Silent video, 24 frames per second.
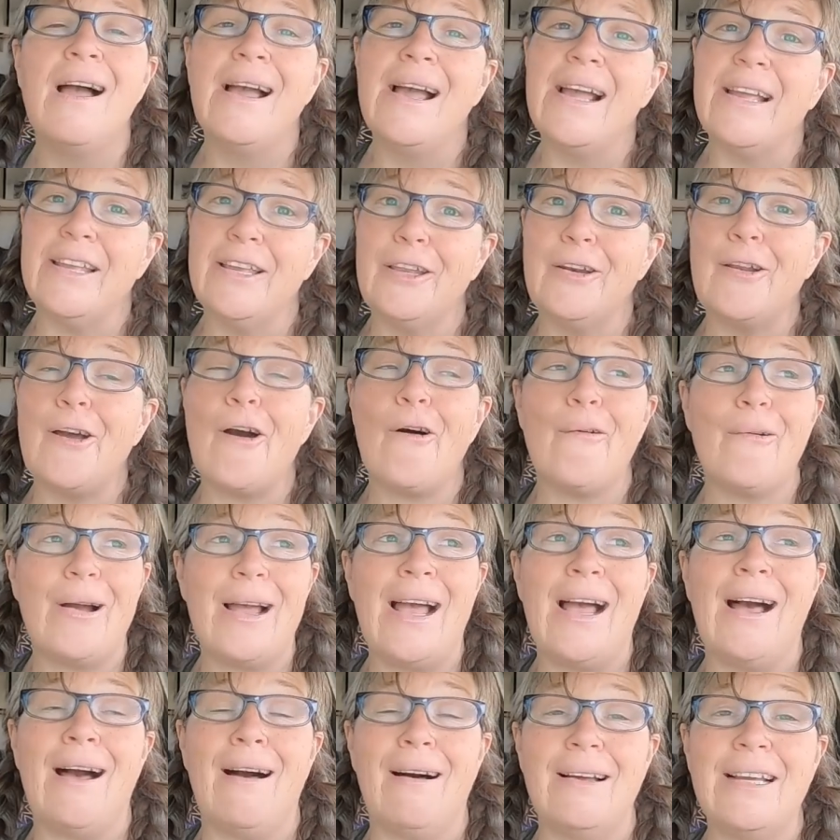you know,
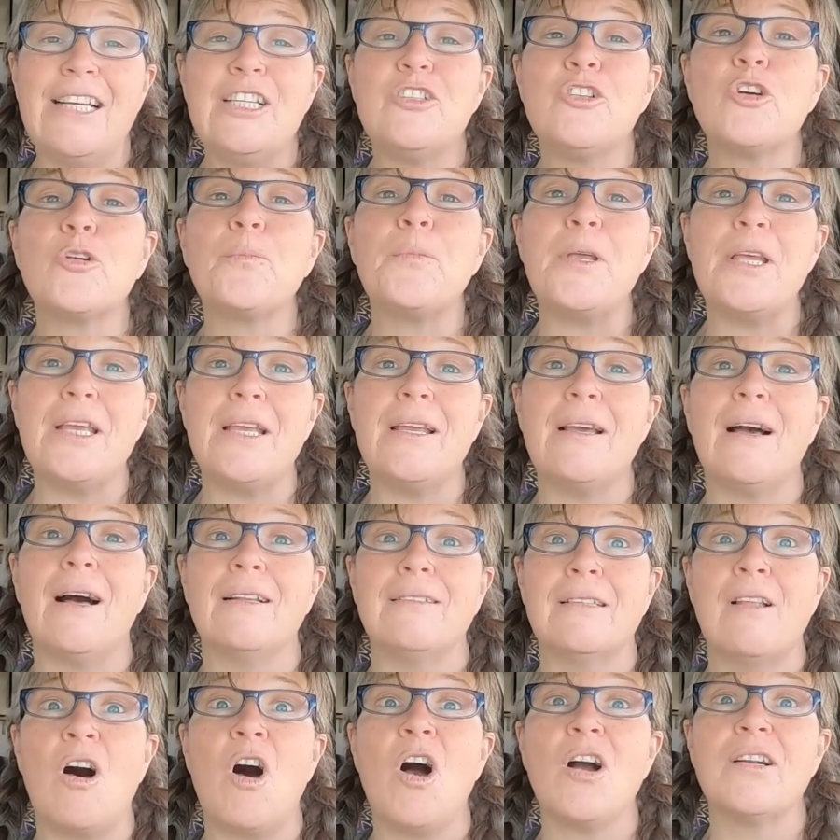uh, it took me a
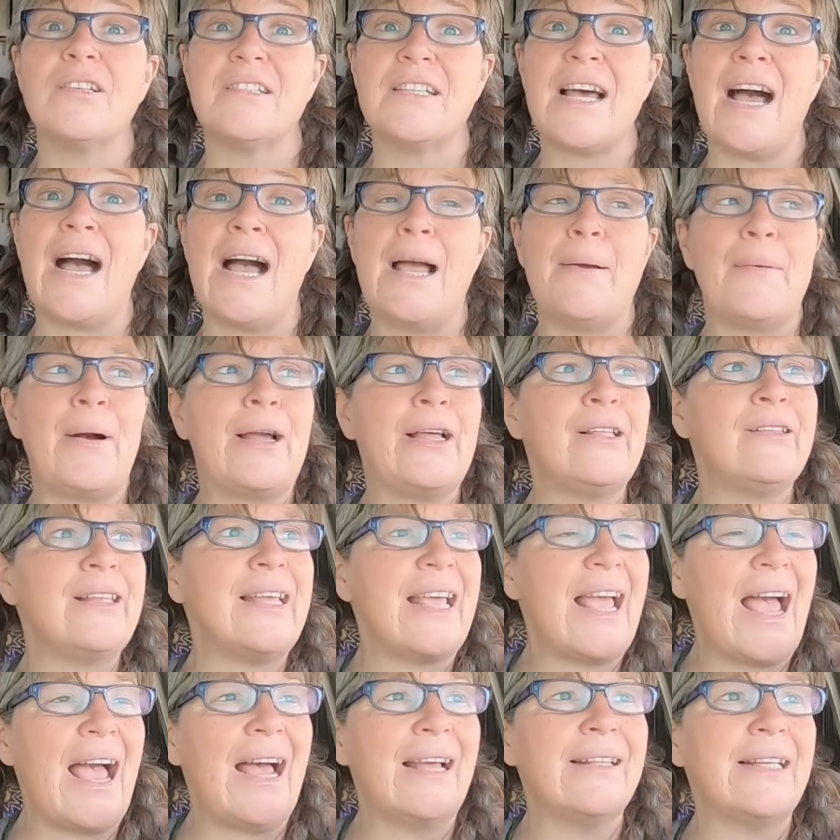long time. I
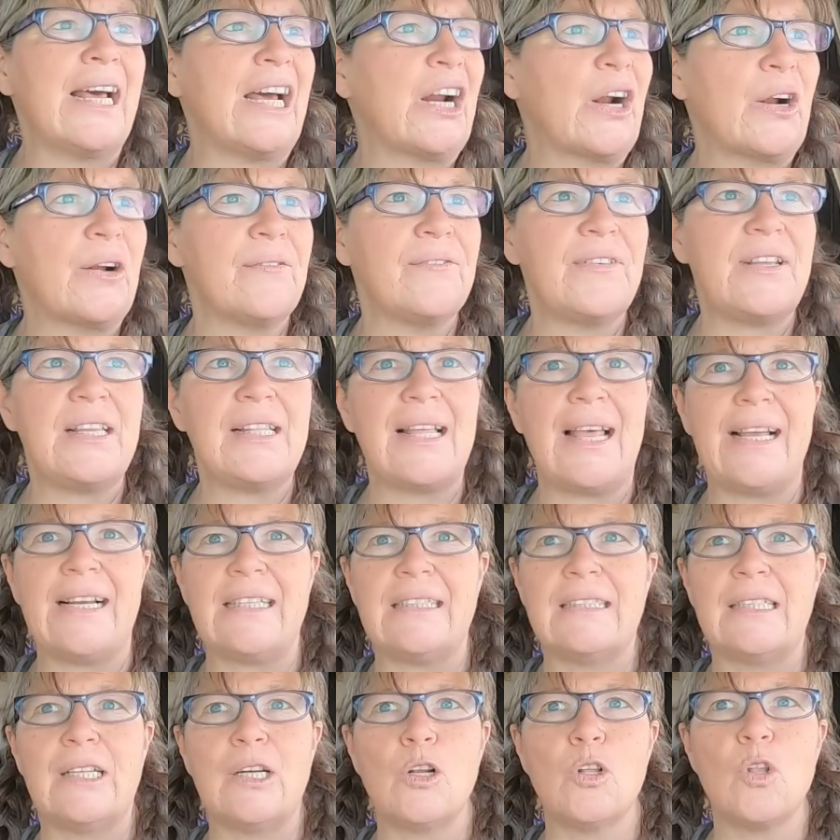only had that RV like a
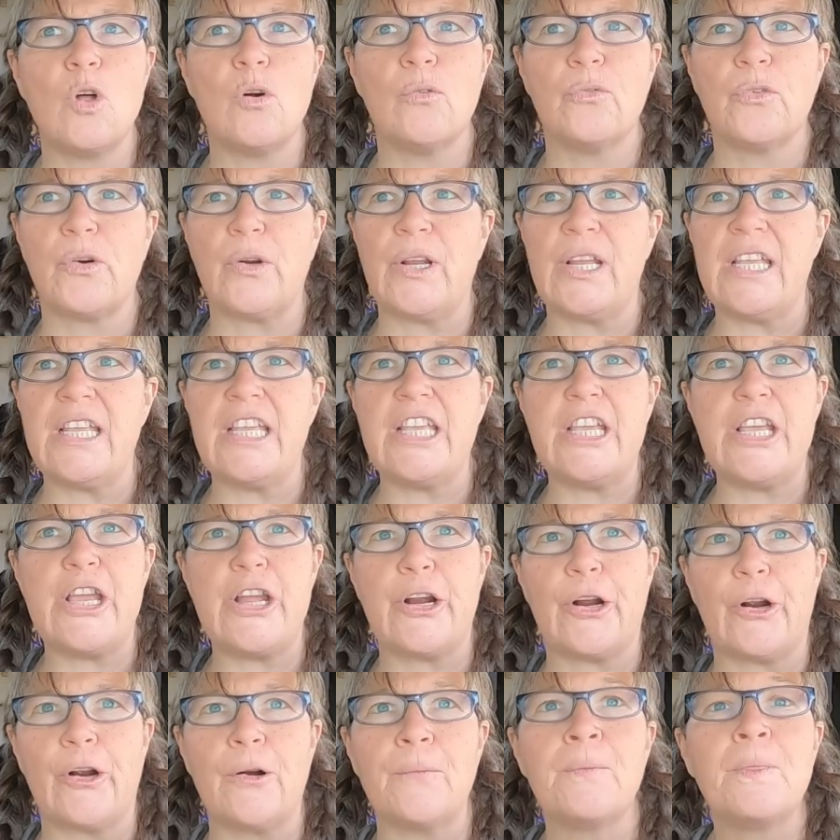little over a
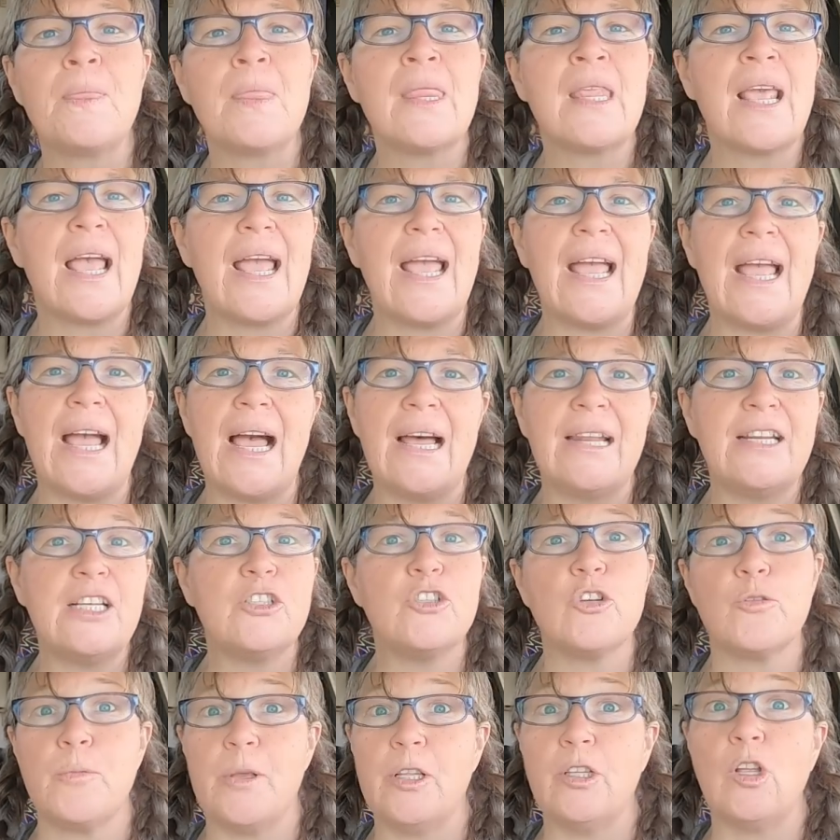year and it
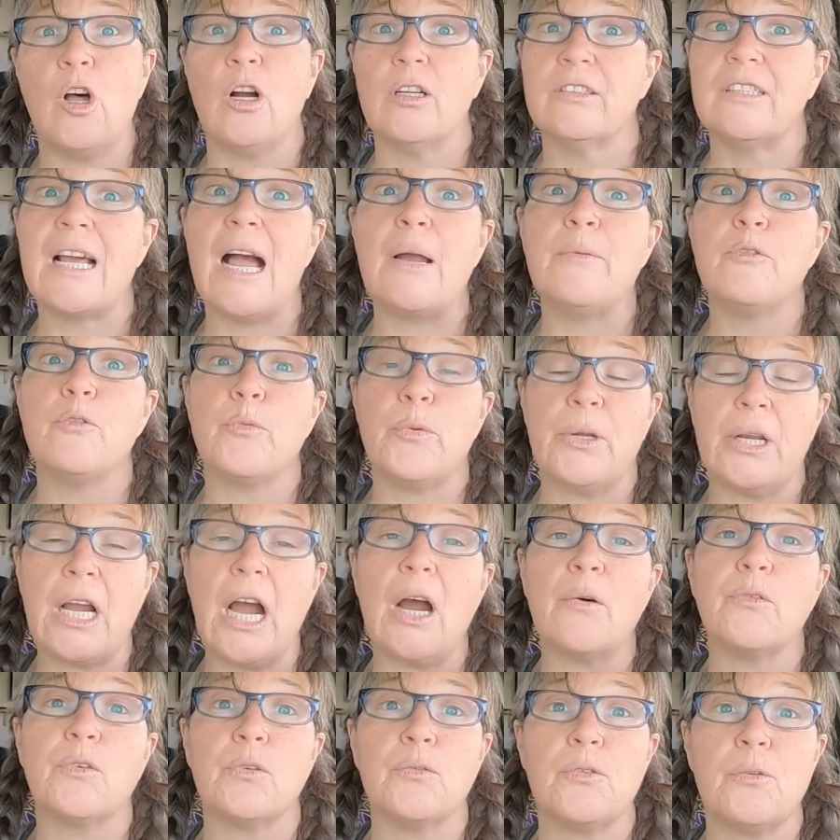took me a long time to
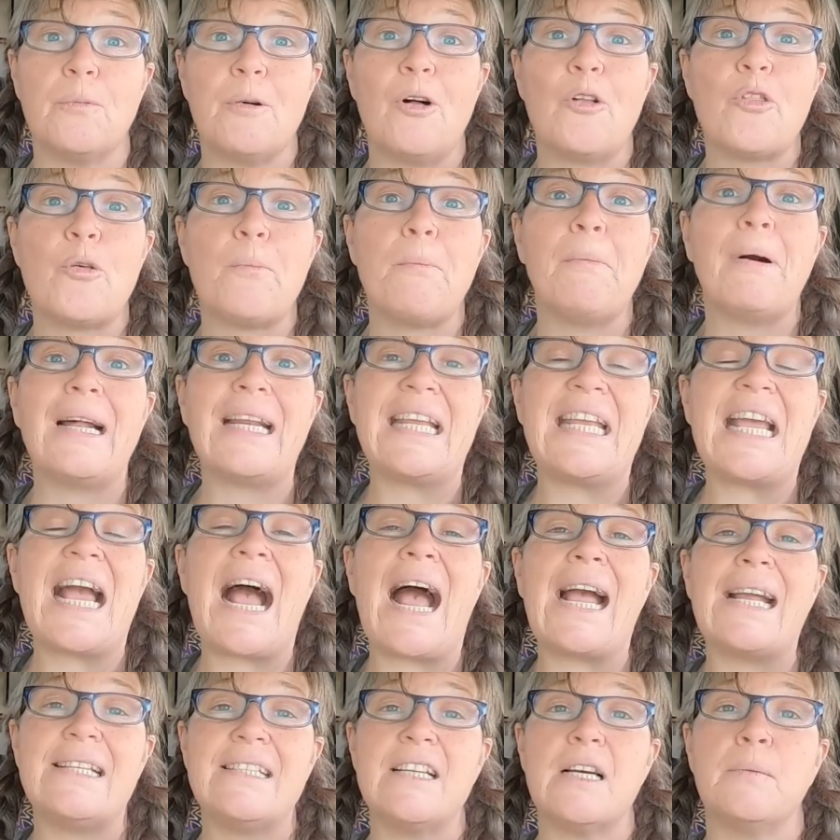recover from all the money
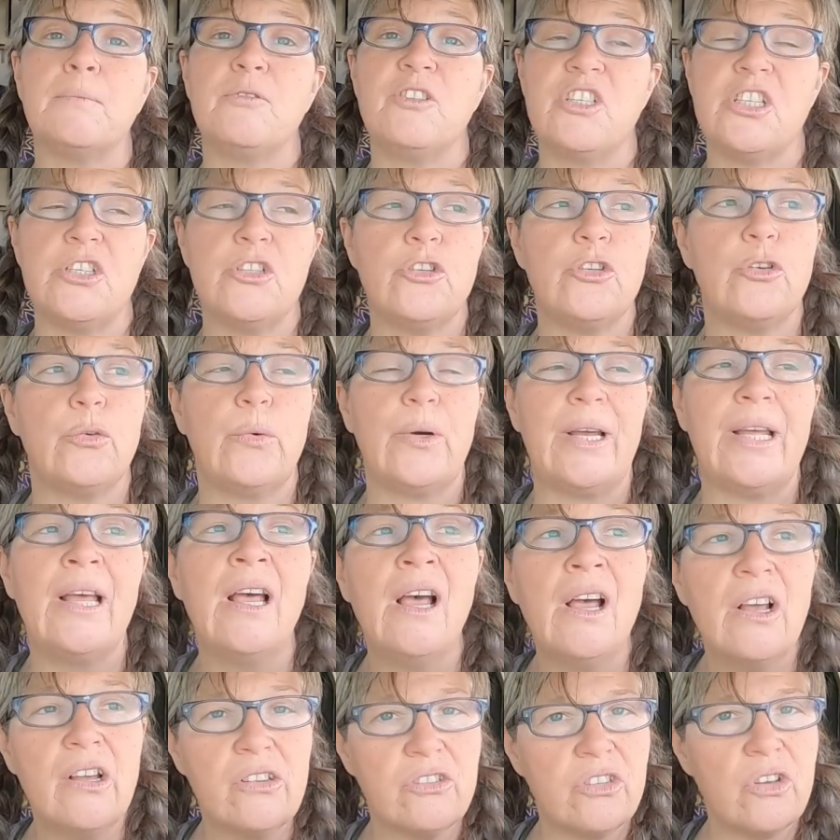I dumped into it.
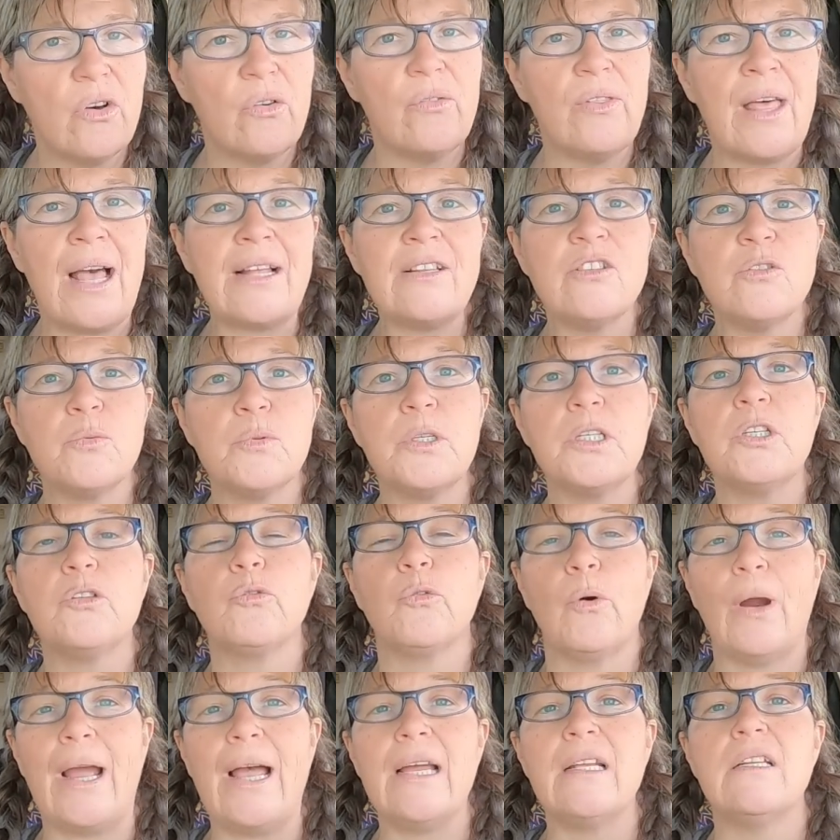So that's
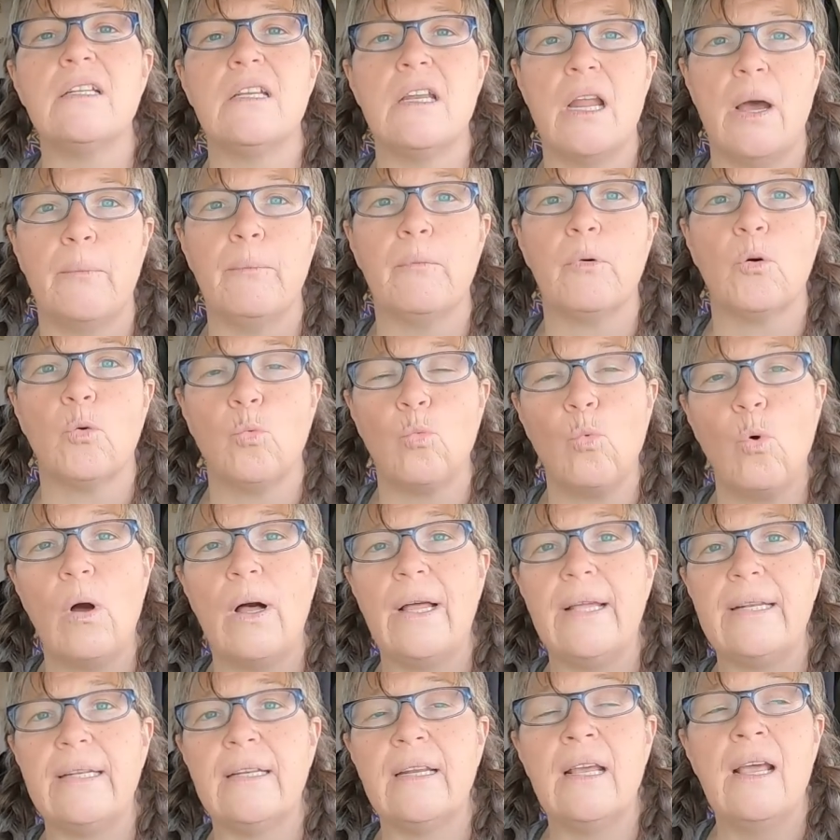regret number
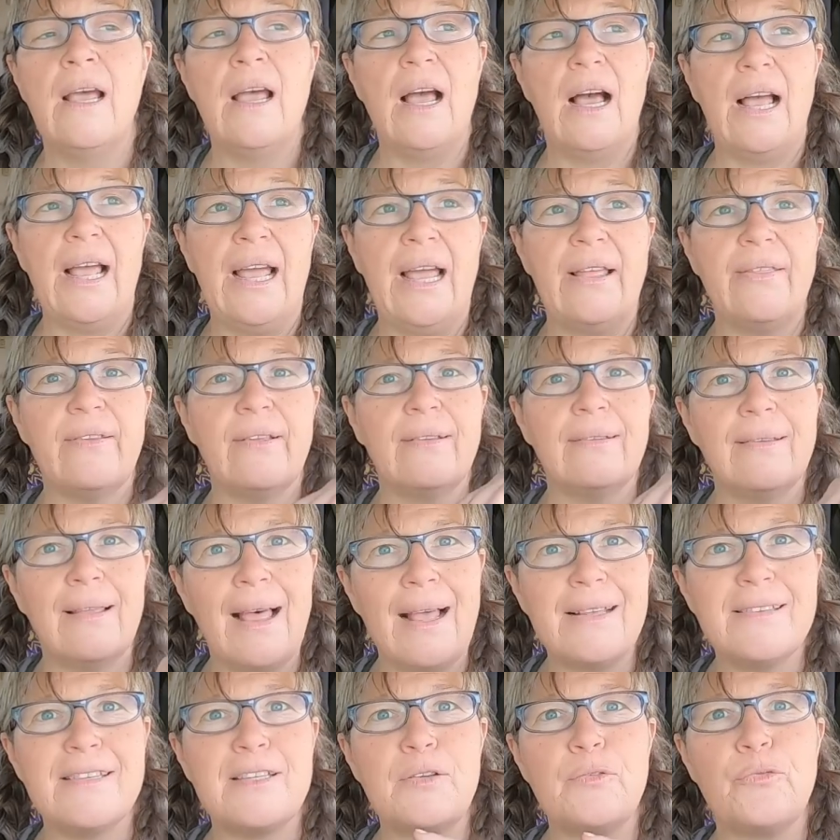one. And the
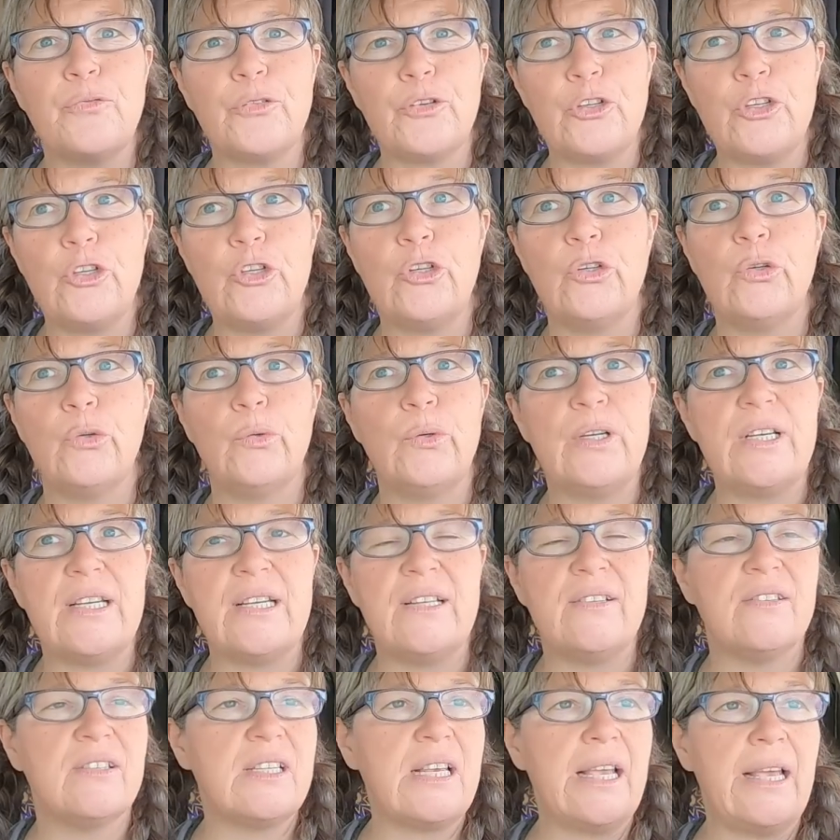lesson for you
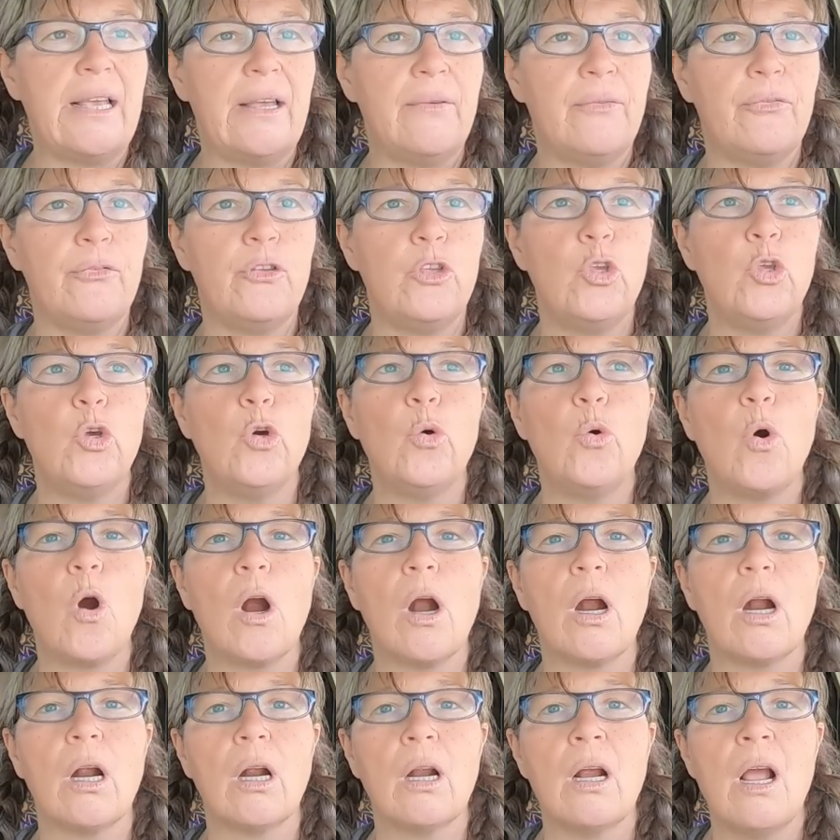is if
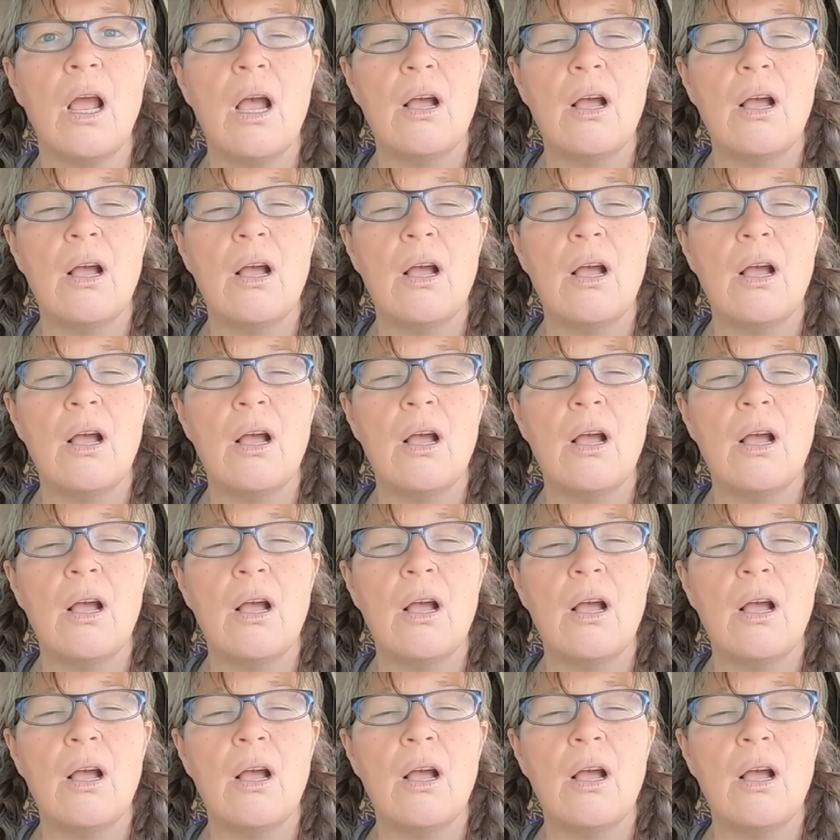you're